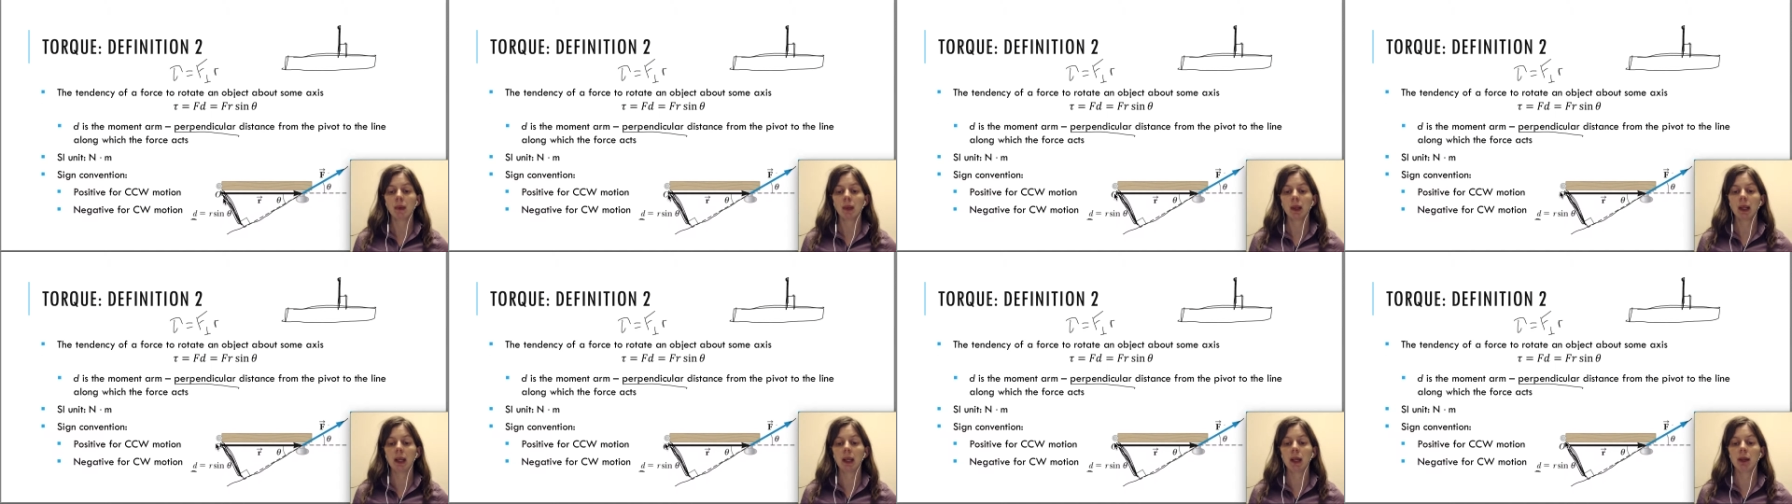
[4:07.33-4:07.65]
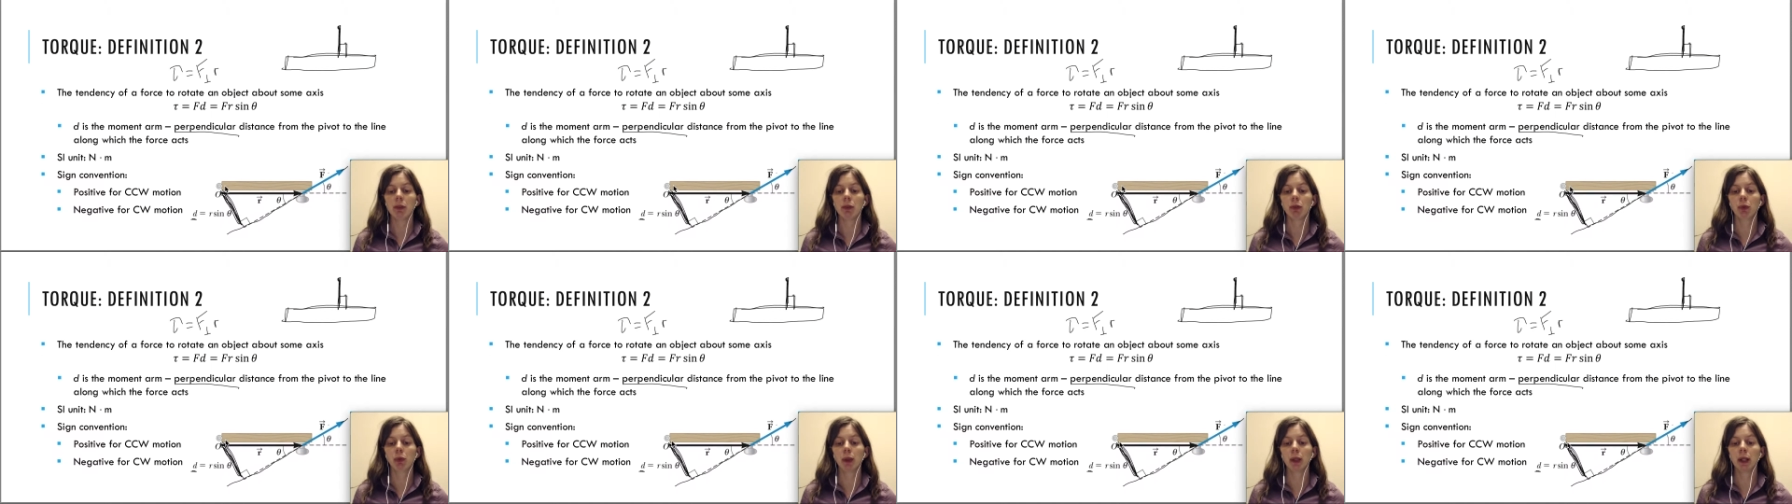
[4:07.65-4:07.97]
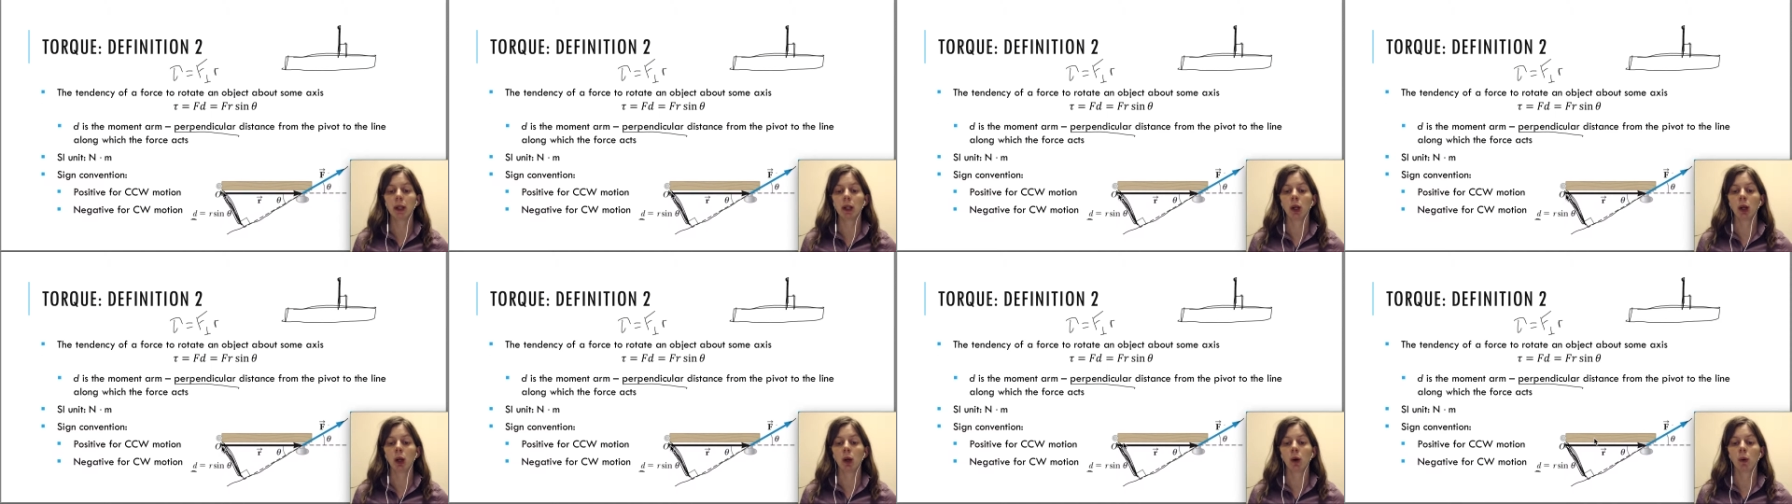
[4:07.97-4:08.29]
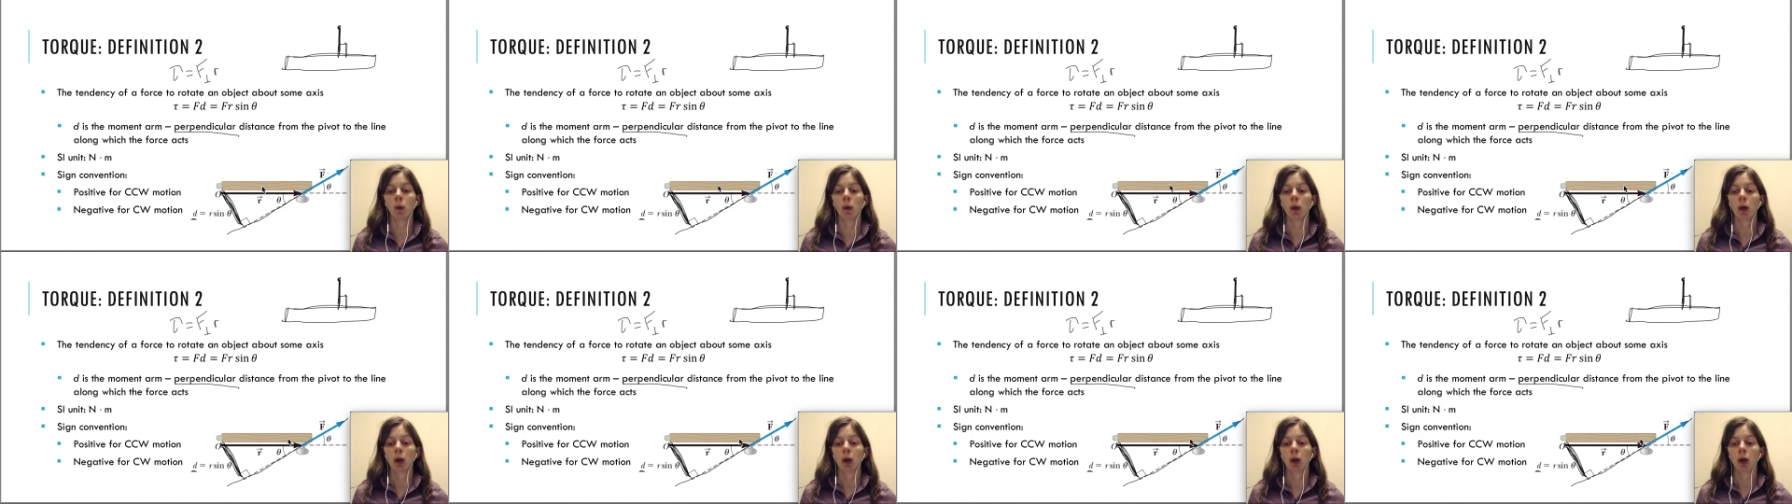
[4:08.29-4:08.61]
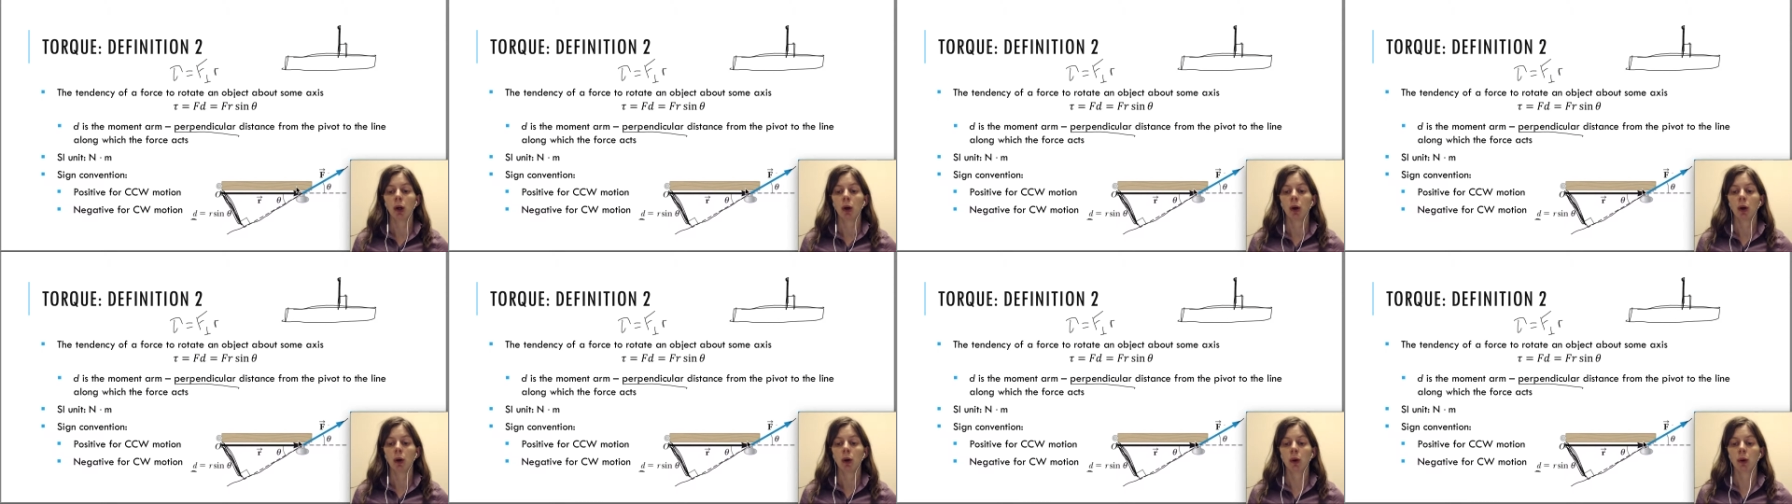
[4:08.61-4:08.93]
if we know
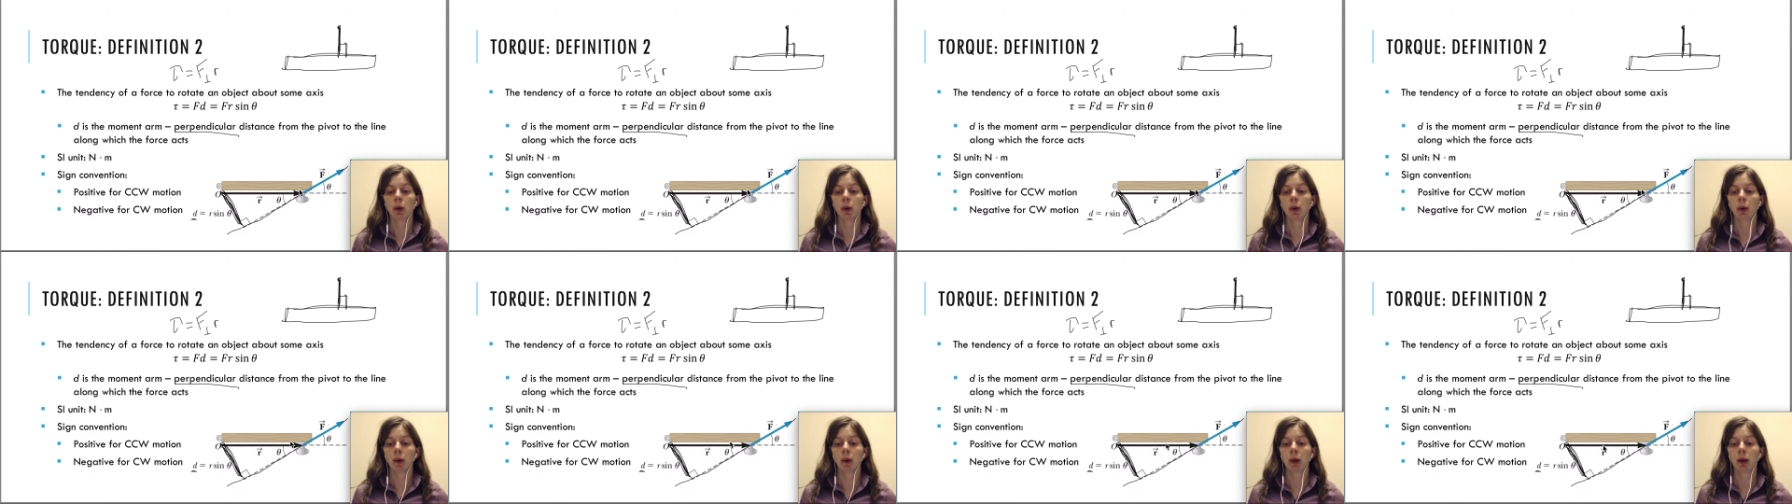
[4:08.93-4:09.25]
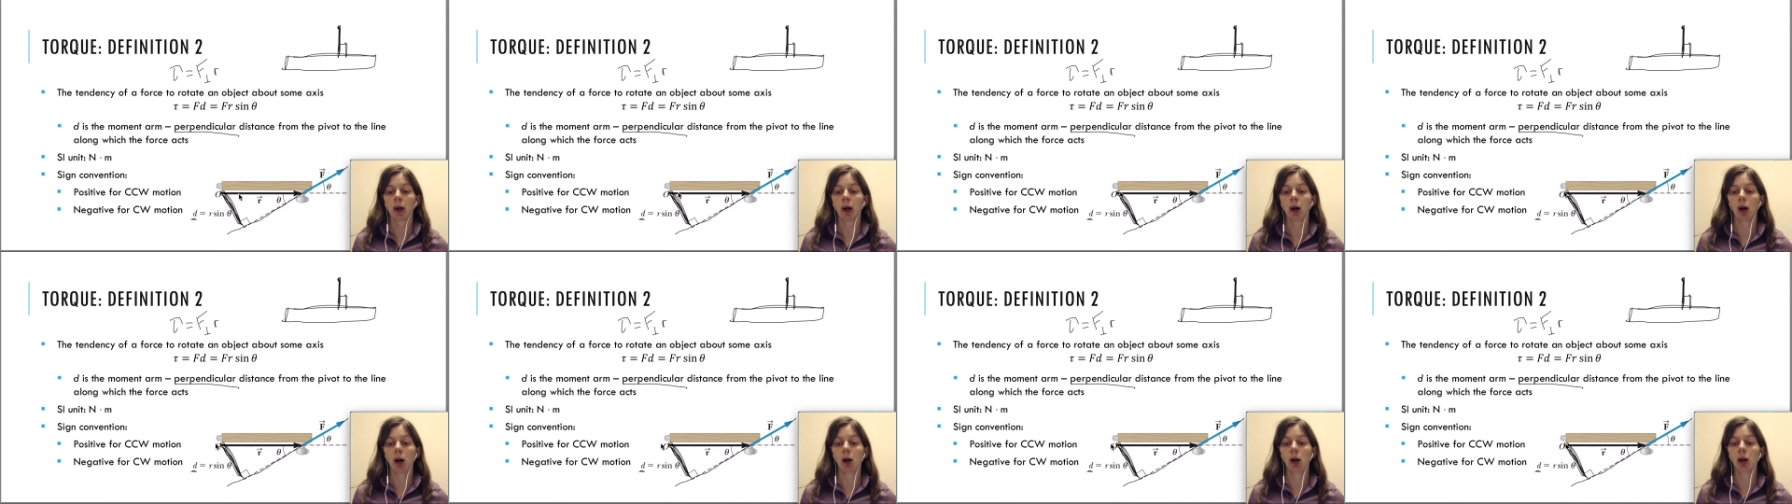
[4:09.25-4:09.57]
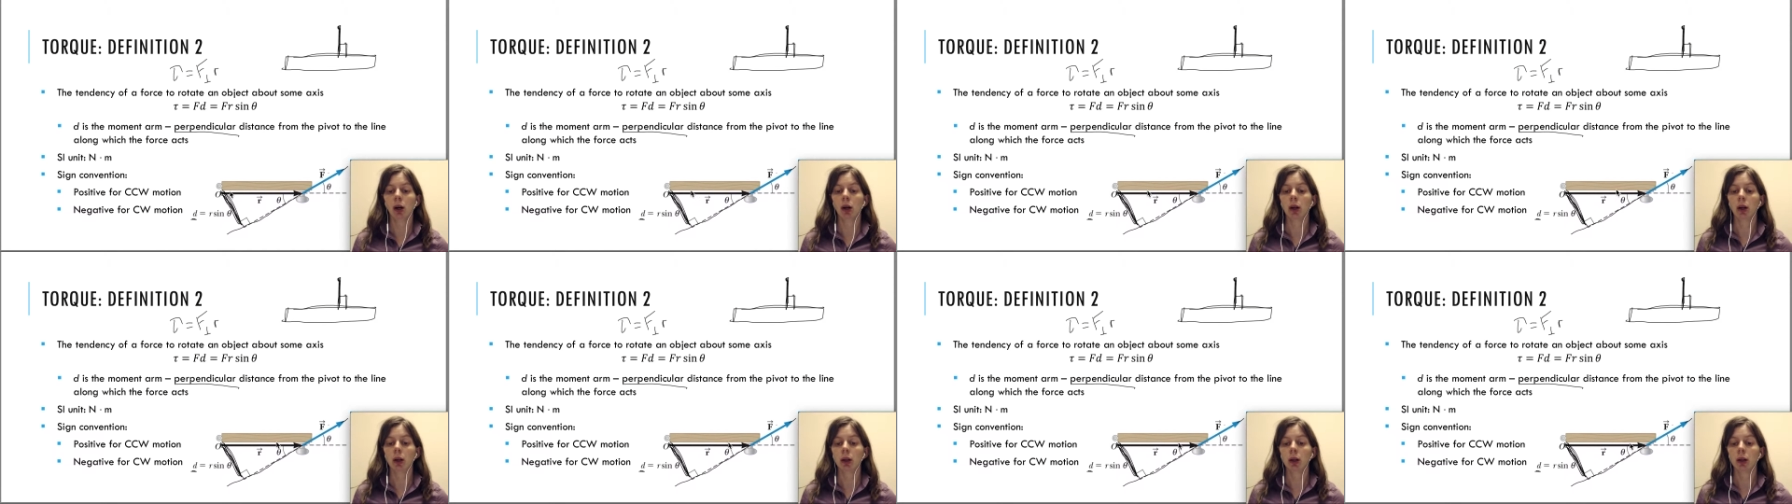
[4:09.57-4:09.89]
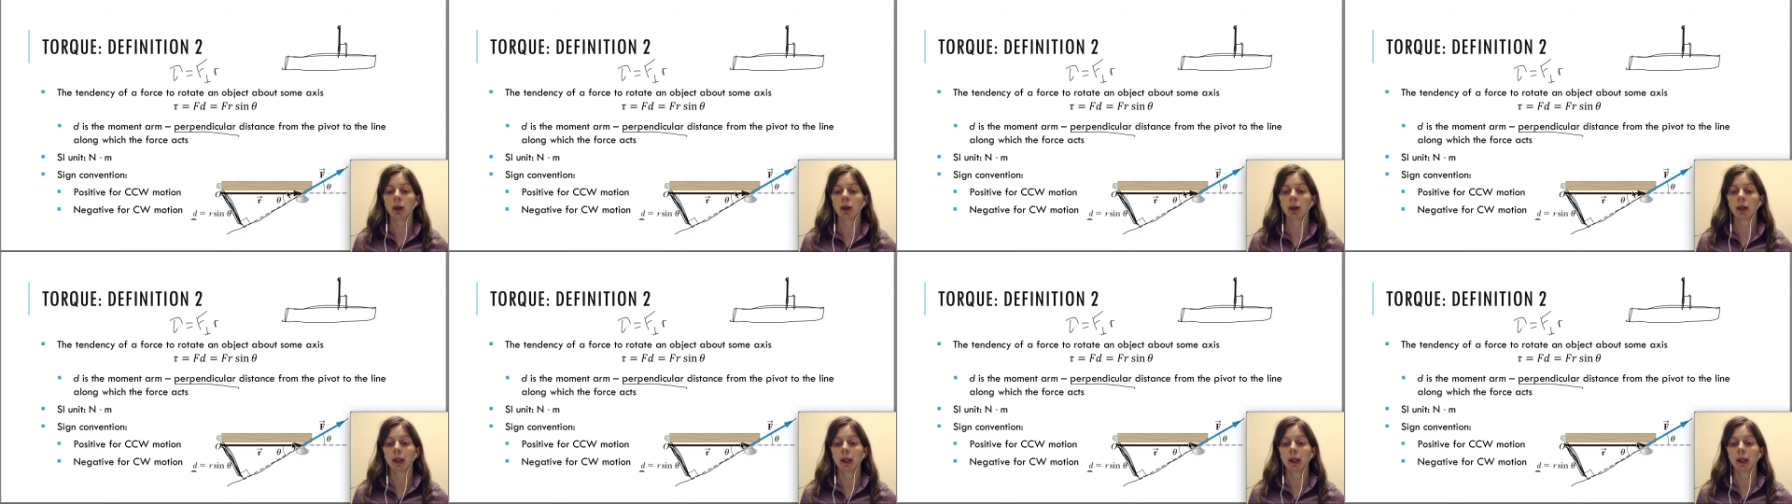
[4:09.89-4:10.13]
r